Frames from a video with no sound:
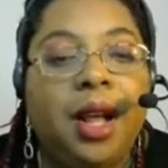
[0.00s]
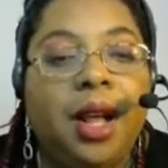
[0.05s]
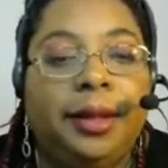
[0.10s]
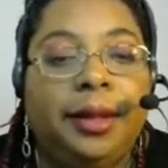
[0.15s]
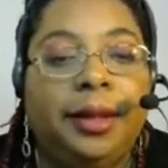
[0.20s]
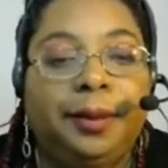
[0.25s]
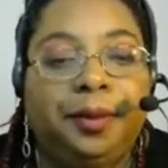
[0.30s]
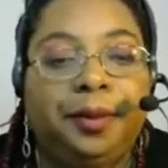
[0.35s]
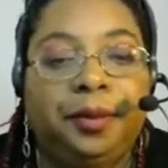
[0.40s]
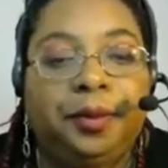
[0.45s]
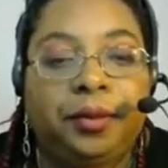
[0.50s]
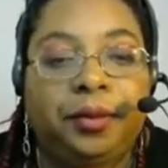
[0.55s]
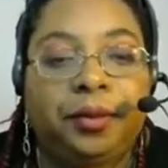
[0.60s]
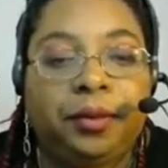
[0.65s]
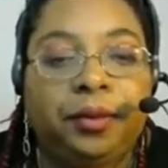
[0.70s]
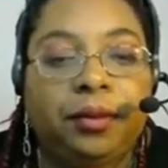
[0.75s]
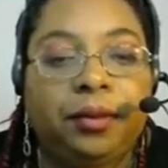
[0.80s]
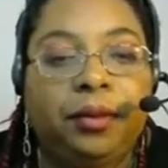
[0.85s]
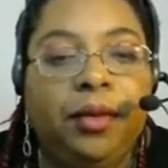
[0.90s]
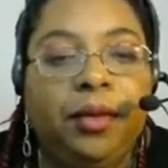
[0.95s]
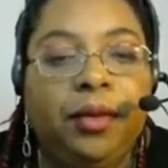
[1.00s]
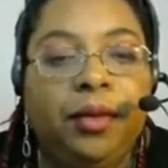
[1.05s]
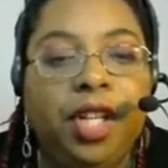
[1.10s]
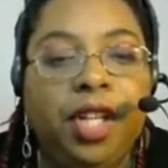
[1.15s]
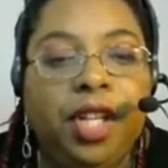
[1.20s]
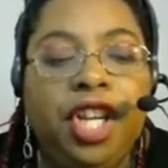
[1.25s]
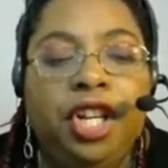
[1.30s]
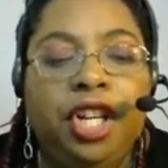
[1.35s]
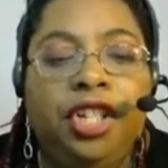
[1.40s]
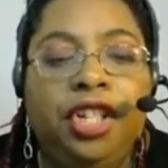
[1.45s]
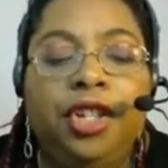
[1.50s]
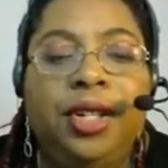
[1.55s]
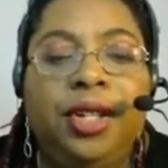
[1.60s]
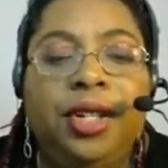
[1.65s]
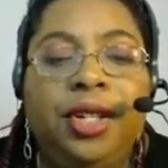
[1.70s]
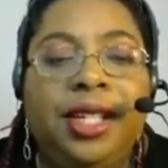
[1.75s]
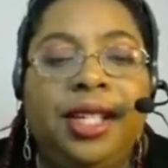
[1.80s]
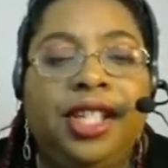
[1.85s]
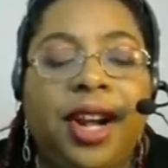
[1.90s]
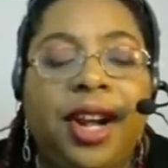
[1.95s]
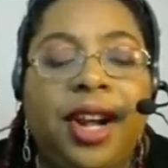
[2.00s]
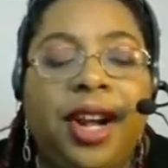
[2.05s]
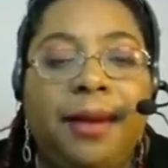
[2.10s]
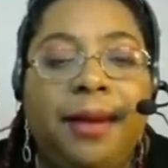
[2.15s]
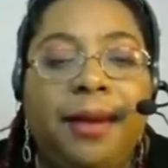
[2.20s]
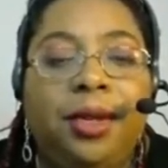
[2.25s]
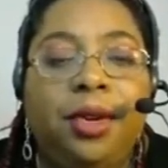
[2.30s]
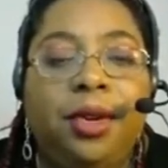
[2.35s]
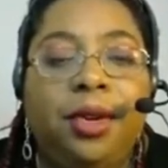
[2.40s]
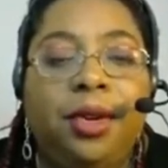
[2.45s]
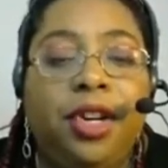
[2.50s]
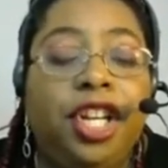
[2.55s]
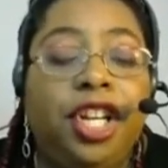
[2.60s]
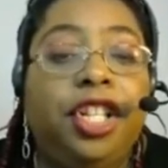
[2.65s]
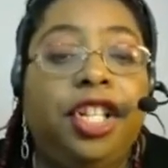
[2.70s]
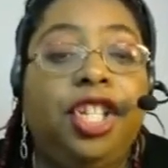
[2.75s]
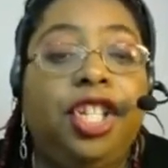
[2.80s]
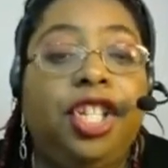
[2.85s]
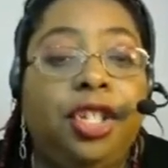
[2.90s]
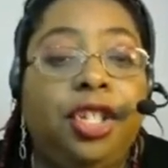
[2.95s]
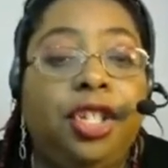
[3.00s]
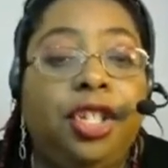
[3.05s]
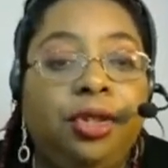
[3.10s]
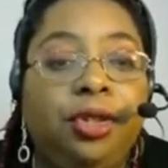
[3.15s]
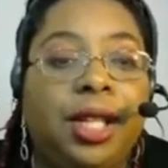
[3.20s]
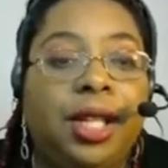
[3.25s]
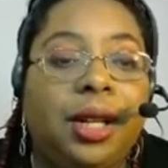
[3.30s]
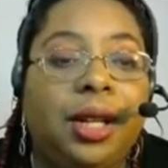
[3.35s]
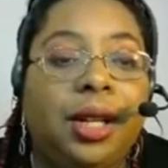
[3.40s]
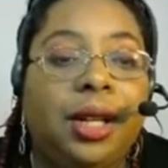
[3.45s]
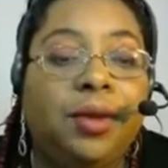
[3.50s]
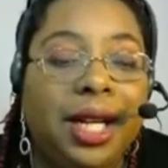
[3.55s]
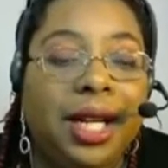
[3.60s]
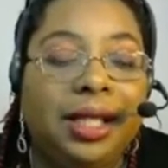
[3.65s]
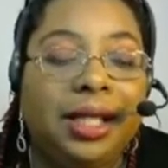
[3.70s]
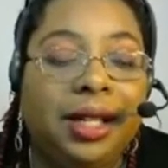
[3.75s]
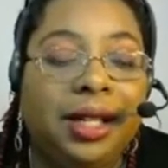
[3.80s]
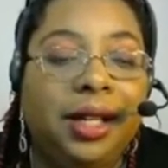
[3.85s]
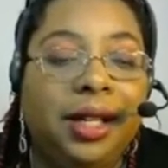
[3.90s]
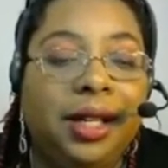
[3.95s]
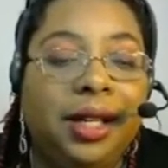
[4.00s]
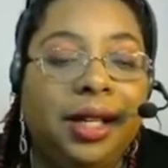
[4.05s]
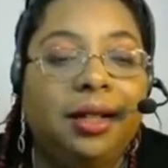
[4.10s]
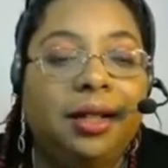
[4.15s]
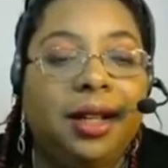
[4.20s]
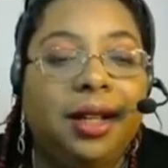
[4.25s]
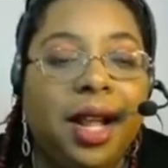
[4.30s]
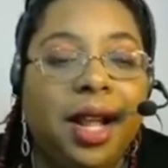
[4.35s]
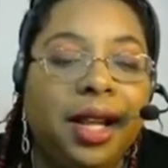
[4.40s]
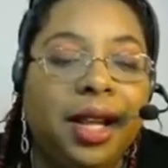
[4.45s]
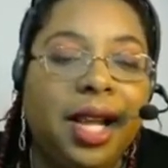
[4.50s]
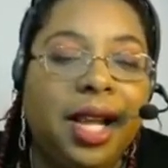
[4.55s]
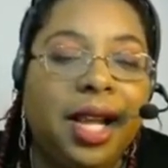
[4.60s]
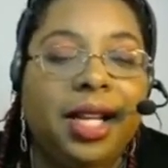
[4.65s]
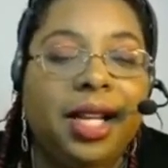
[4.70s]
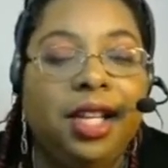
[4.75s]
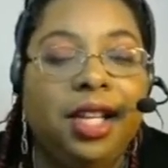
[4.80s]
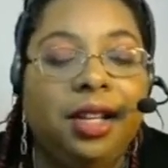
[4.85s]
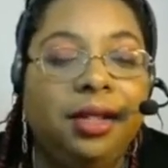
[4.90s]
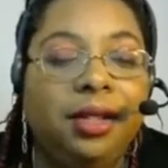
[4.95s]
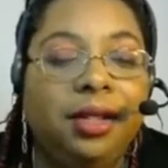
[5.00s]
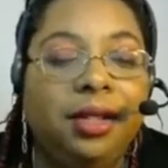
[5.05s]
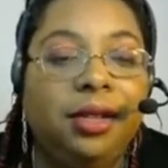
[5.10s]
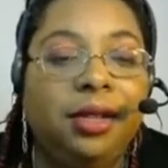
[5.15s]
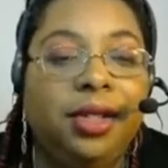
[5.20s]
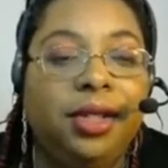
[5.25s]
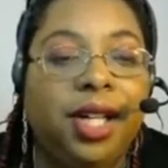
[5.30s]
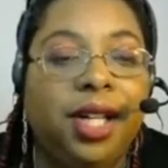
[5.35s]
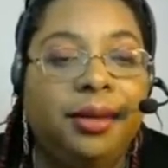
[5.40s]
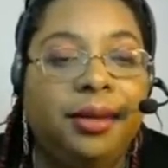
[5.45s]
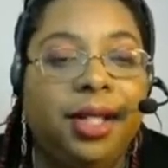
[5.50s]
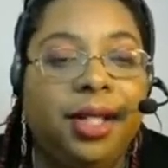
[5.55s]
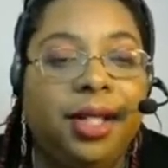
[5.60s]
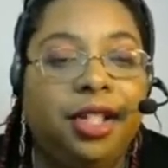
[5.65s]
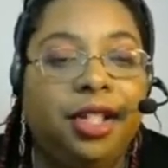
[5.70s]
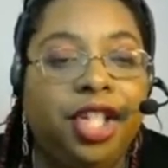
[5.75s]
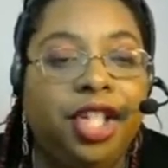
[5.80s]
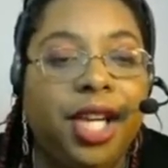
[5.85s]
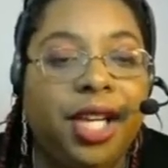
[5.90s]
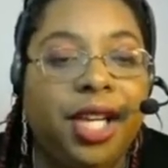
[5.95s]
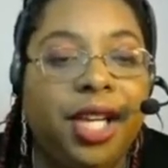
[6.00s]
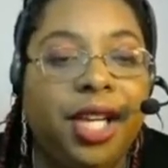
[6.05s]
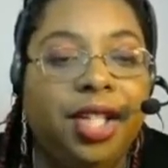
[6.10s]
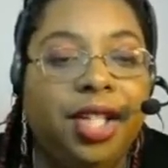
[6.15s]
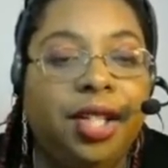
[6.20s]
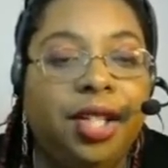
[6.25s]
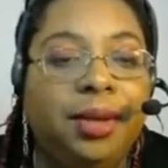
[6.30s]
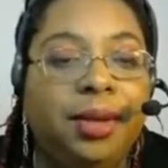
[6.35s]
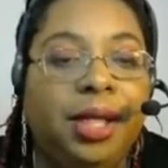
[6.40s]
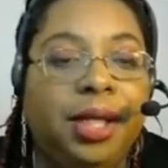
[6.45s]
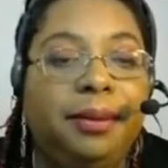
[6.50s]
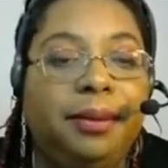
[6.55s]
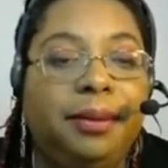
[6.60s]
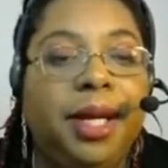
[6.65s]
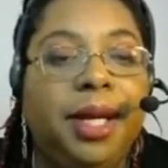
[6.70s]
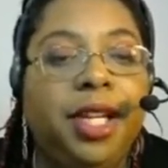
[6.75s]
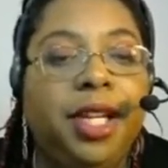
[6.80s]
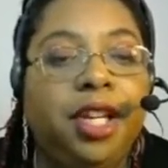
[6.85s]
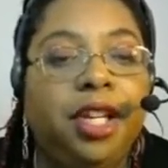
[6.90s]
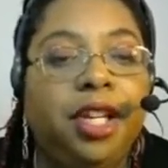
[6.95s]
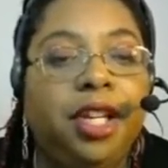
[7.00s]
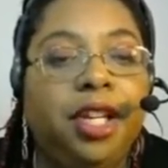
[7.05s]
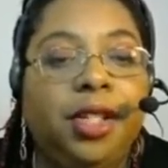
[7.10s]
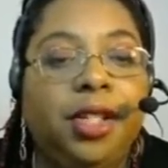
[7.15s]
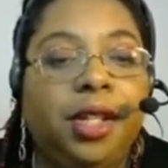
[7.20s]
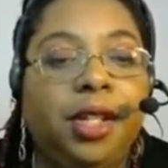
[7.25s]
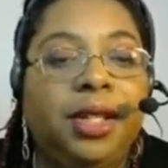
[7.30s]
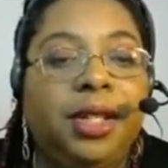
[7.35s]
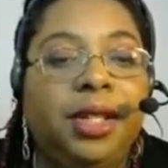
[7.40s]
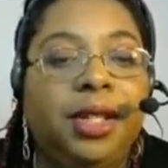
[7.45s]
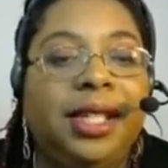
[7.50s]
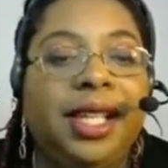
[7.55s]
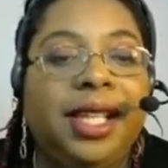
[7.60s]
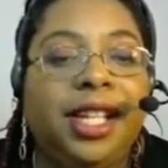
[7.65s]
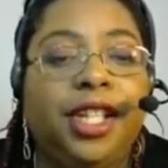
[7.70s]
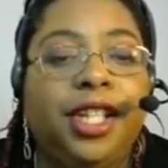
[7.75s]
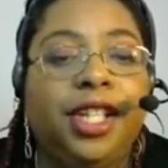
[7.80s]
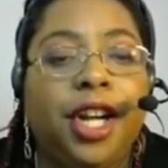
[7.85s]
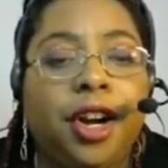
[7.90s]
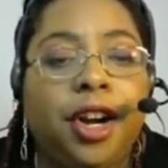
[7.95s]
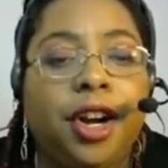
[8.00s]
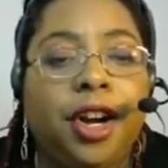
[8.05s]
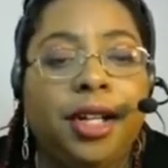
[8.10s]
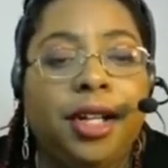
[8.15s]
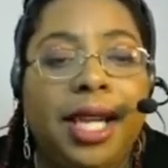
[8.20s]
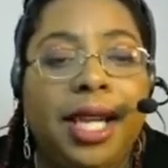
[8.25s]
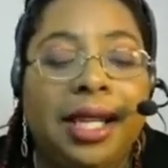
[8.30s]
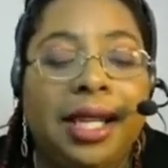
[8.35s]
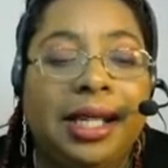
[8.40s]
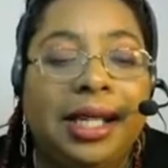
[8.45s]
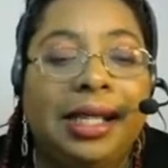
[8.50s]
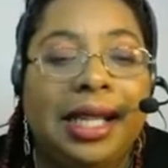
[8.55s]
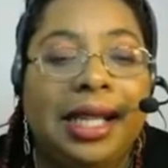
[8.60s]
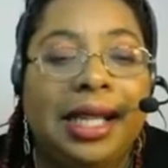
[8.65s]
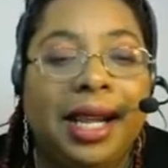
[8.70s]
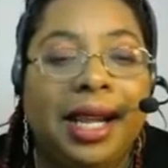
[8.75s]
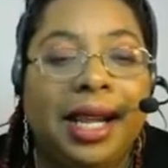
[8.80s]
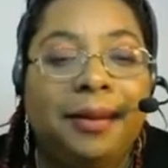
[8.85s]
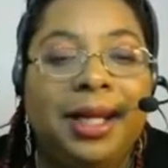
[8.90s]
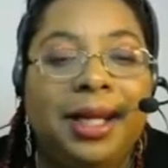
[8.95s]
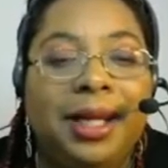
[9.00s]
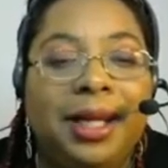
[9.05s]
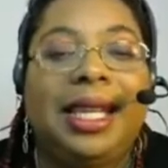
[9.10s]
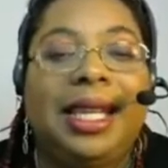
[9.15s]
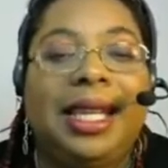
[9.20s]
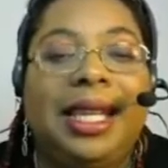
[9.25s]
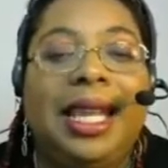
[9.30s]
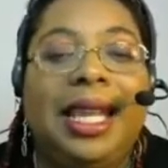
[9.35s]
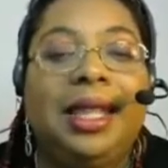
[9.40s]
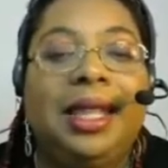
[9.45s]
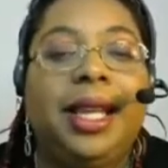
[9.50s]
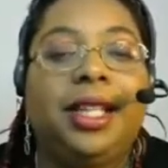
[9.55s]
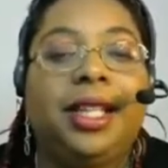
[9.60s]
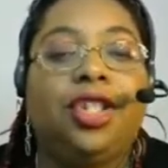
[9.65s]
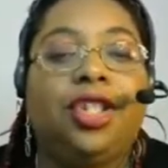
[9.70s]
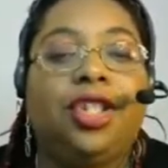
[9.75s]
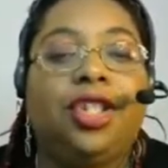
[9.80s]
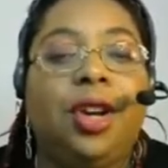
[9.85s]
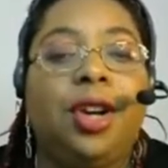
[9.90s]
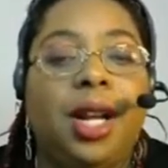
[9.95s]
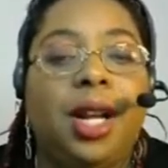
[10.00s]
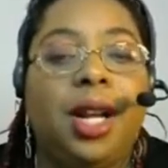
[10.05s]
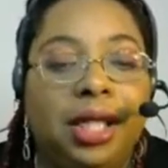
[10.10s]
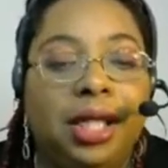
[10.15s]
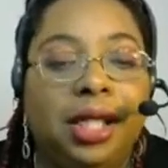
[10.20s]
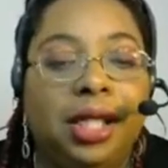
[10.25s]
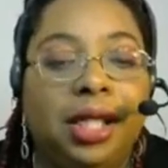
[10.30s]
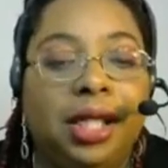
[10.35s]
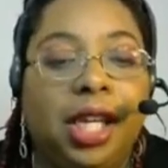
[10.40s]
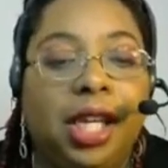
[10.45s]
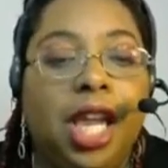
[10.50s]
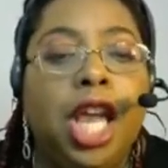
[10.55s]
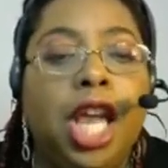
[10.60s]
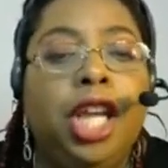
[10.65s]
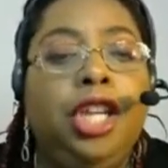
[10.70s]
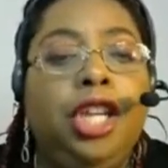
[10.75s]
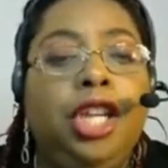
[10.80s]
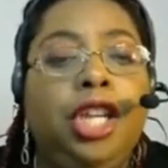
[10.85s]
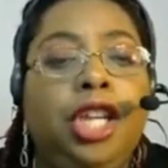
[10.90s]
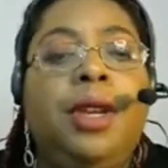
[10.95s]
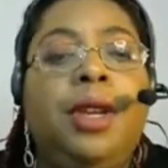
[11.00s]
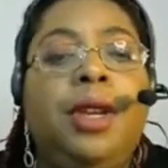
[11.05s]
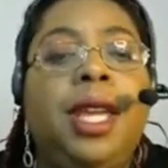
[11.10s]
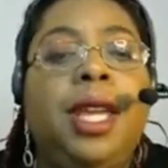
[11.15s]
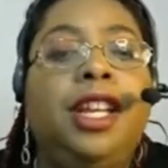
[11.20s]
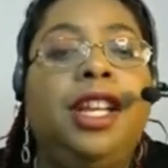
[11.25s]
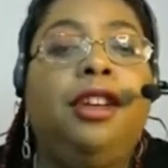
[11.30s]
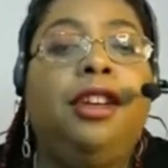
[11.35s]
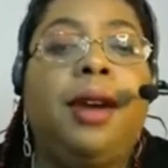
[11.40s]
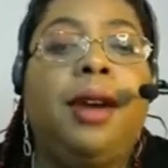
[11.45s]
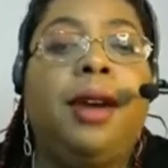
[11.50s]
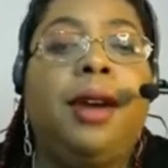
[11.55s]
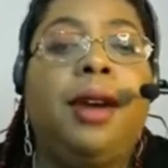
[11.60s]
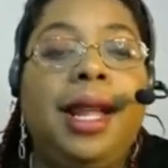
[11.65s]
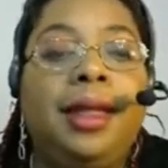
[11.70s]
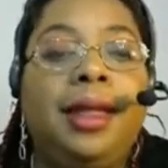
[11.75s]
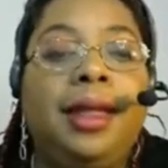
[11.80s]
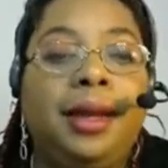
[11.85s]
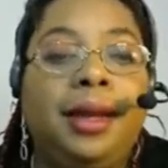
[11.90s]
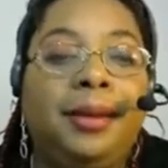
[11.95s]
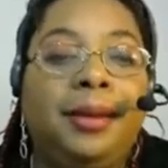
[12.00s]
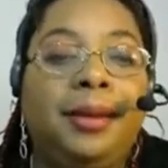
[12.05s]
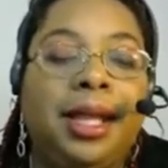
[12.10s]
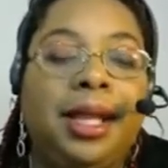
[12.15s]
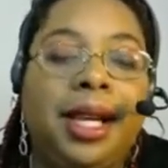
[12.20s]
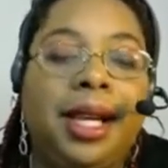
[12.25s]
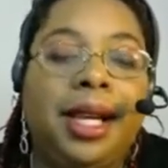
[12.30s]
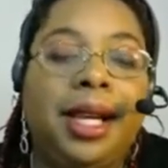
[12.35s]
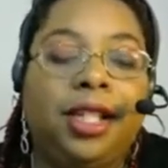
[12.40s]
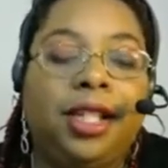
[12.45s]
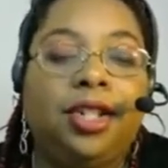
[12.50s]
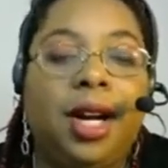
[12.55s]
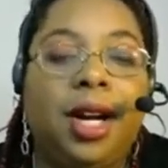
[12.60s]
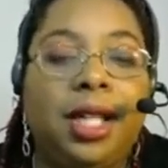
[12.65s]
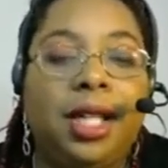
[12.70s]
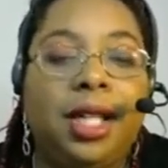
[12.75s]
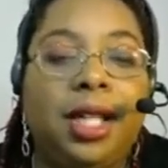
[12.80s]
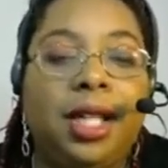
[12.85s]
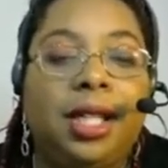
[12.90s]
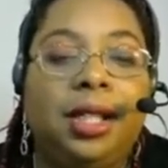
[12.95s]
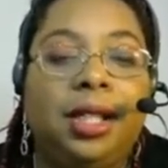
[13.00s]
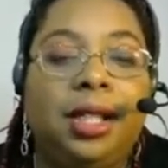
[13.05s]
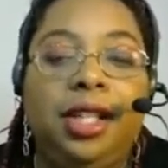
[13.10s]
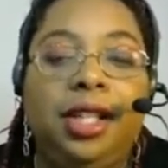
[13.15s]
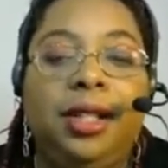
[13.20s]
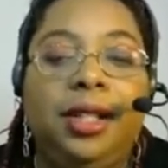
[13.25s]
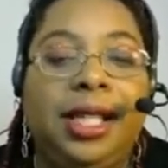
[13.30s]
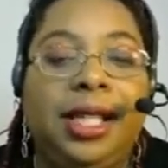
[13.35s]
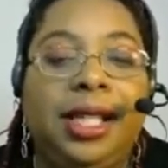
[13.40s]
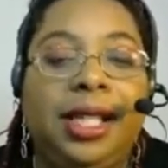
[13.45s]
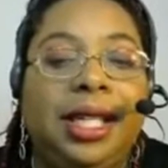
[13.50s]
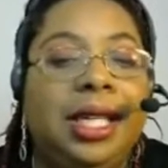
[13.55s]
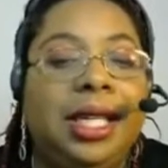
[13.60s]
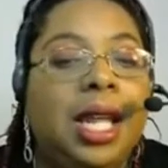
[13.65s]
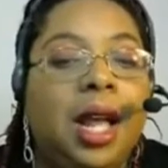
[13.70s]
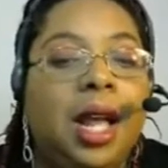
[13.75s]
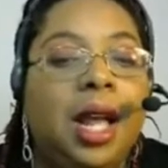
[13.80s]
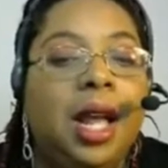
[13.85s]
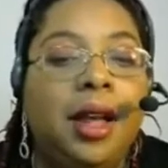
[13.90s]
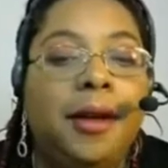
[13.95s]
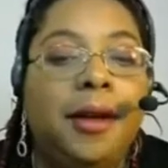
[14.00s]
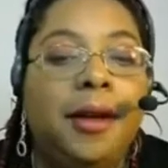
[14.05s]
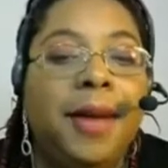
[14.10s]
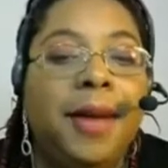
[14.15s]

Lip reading: Your students are able, or your children, when I say, I kind of use those terms interchangeably, but your students can turn in assignments electronically. You can grade them electronically using an